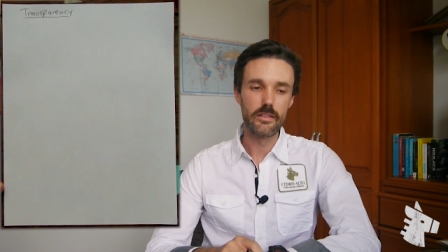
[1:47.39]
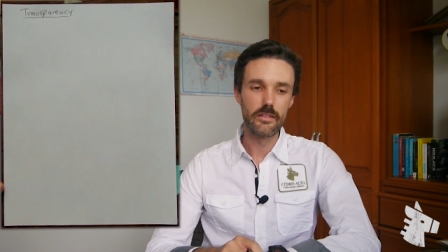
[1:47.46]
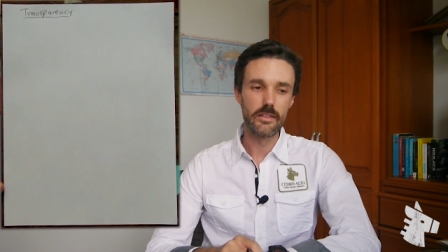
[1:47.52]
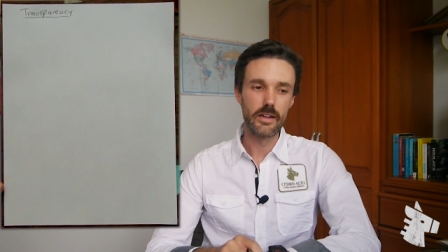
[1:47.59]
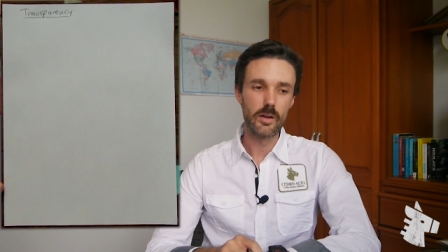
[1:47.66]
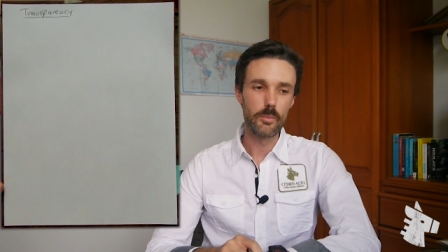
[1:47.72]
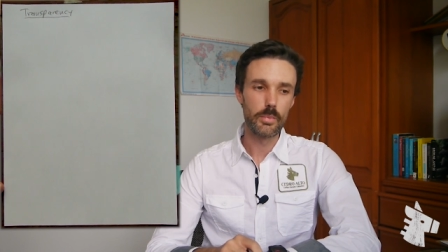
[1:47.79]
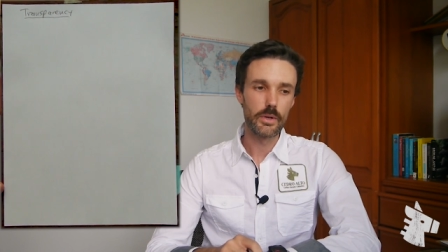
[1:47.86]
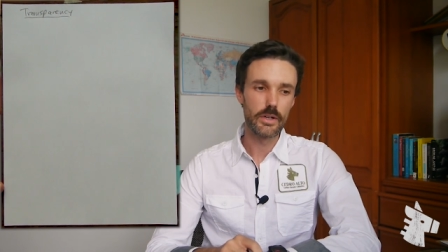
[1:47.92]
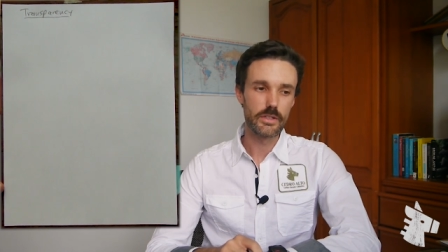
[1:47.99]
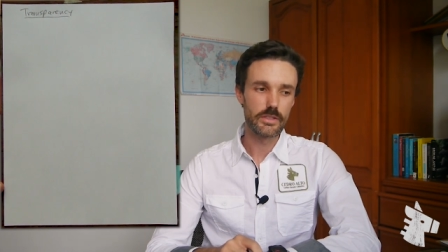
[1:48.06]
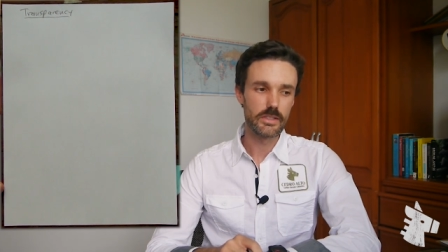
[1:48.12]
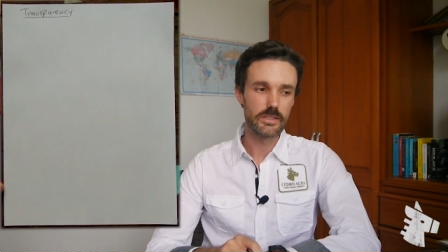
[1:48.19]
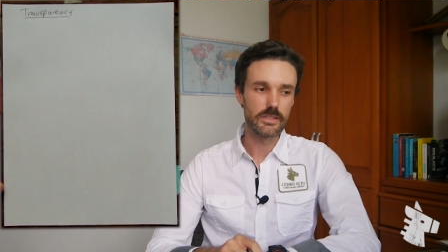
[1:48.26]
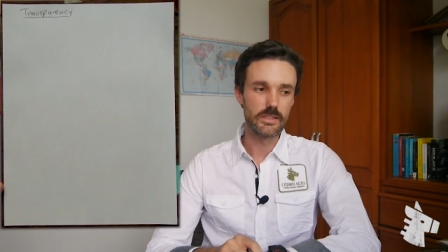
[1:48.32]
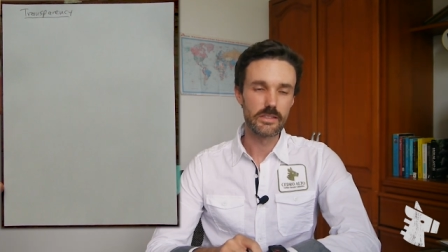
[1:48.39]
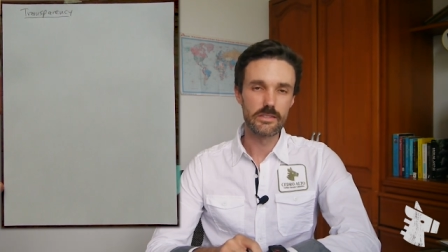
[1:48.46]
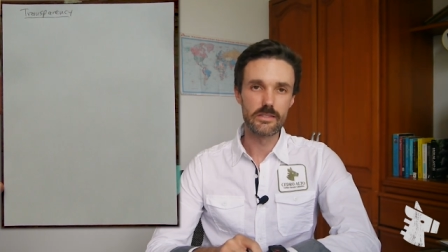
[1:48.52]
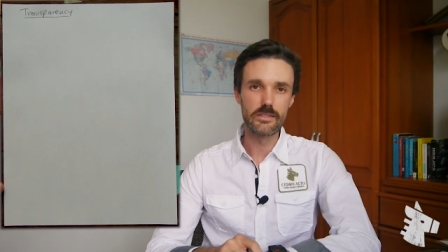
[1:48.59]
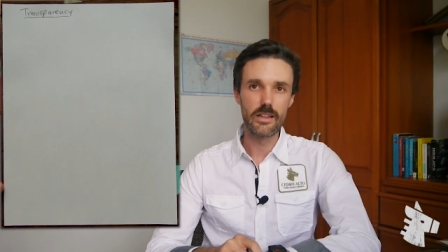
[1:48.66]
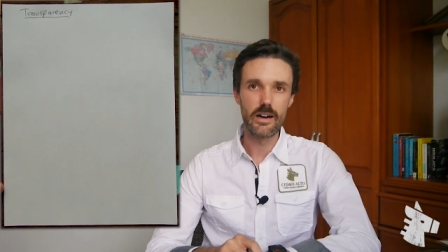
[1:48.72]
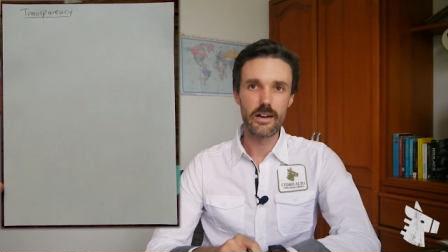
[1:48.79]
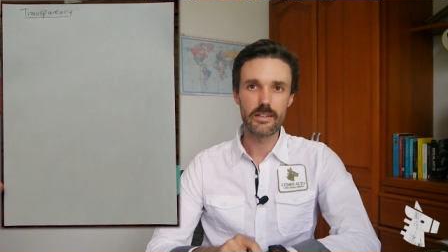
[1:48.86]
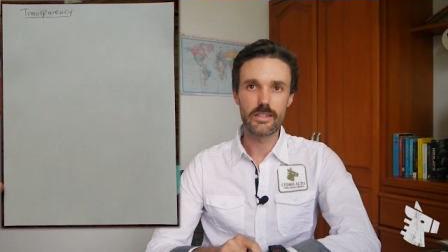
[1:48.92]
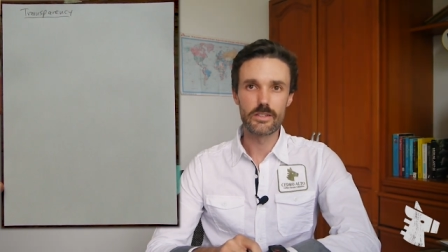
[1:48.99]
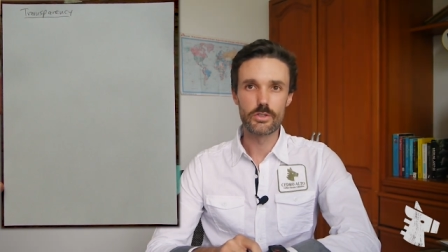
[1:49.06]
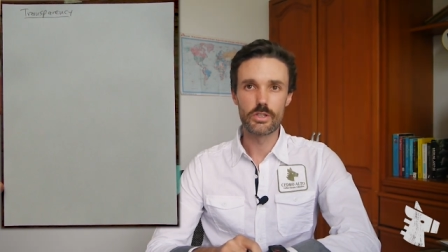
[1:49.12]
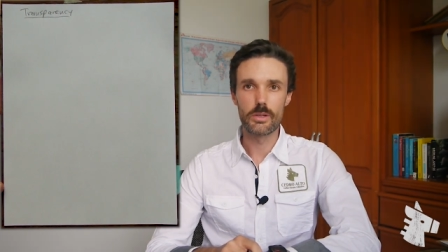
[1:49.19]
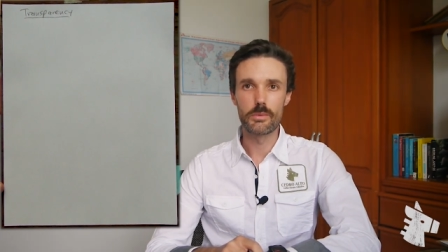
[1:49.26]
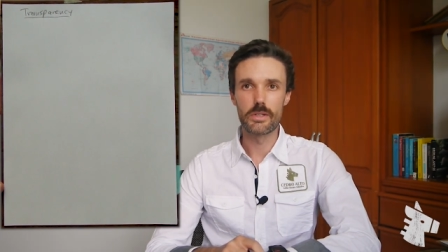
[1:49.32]
their purchase is not
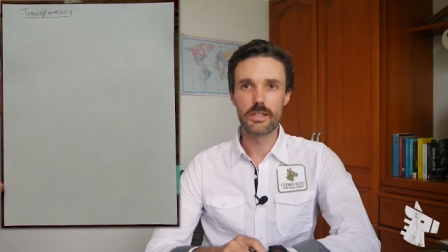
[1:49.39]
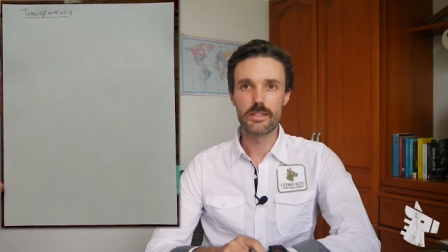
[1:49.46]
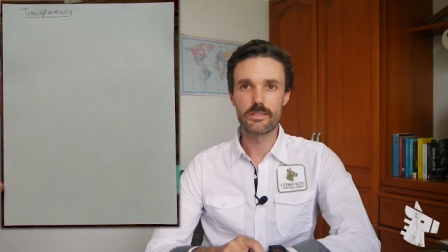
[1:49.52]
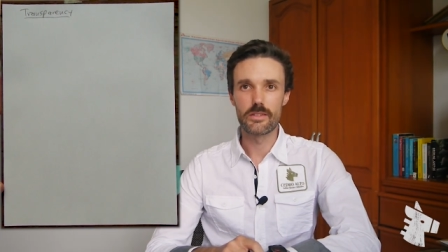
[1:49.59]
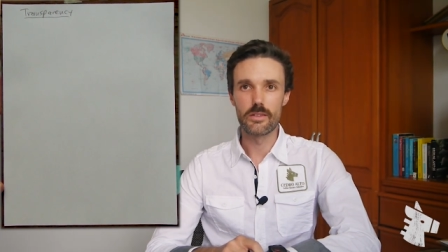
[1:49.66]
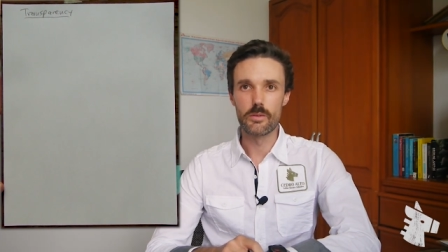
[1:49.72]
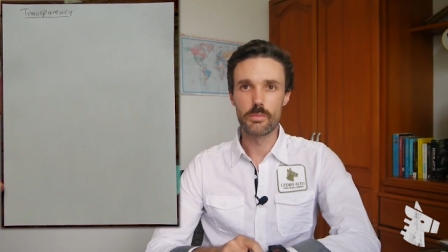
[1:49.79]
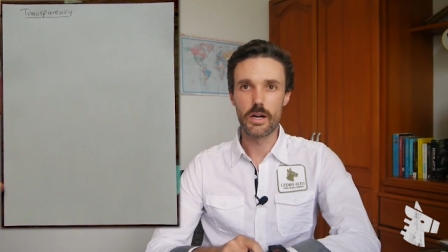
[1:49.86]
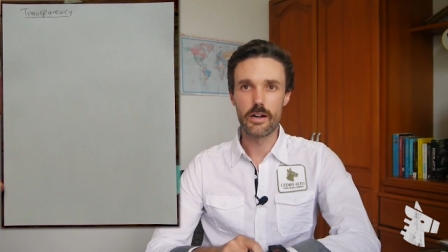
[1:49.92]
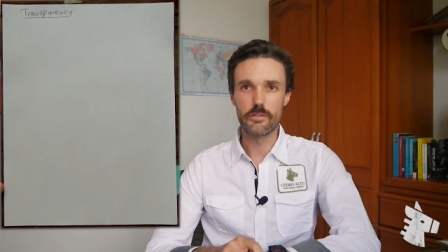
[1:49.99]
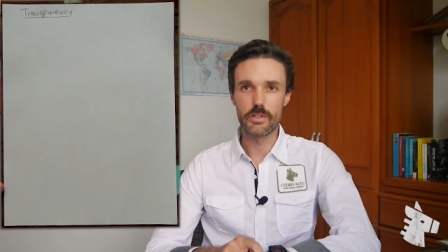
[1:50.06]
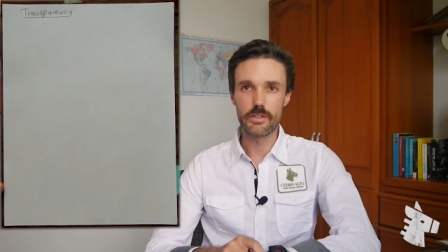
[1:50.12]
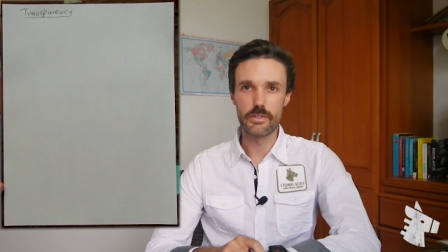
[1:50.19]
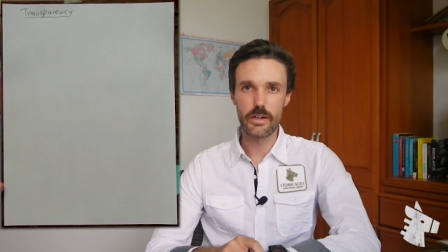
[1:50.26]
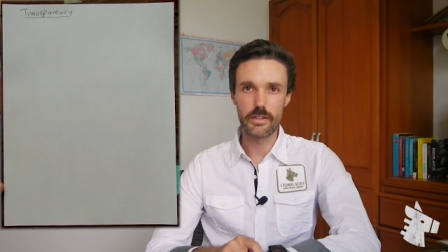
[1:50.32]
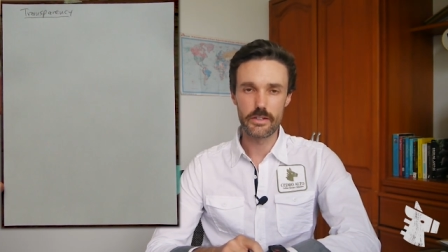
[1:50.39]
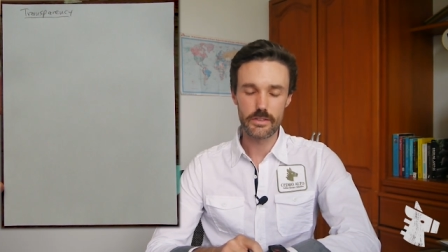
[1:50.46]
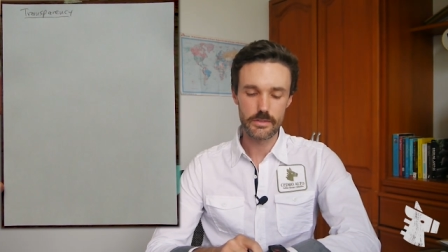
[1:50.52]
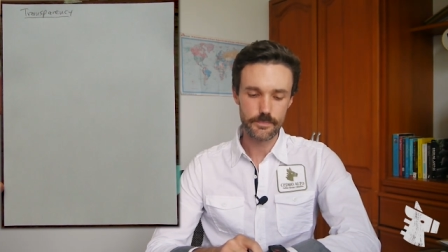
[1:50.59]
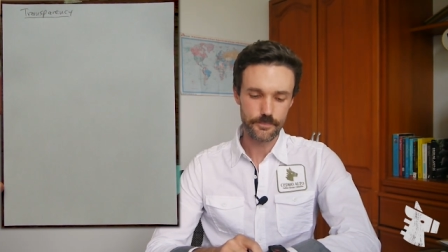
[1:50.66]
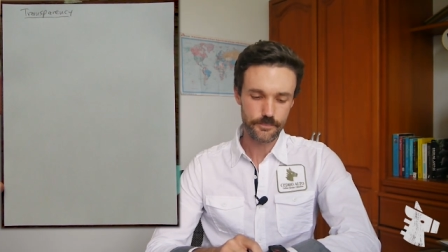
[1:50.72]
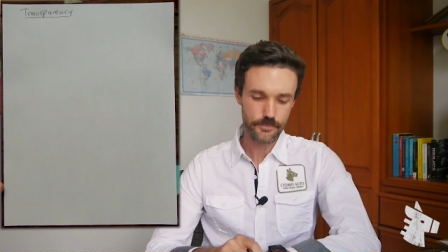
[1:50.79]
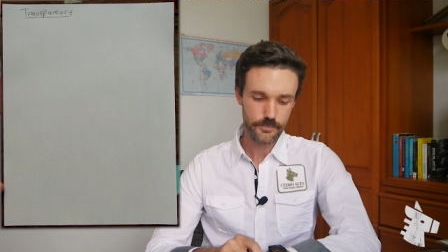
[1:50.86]
contributing to the poverty of others.